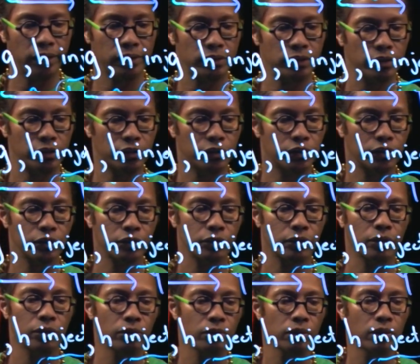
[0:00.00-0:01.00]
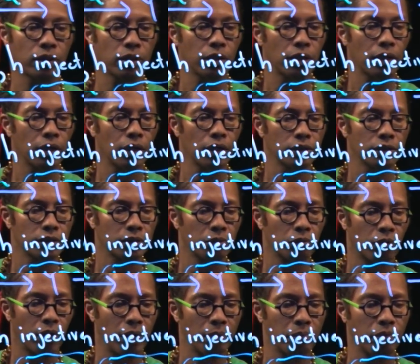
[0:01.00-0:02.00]
to the 0 sub
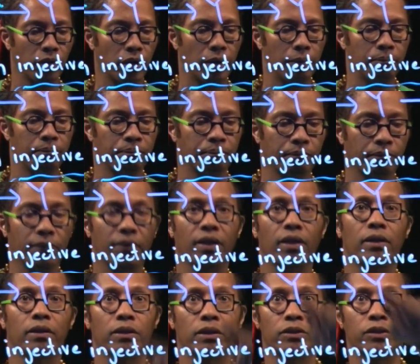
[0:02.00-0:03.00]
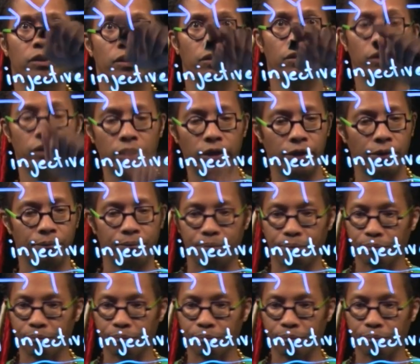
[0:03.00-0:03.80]
y prime, the 0 in here.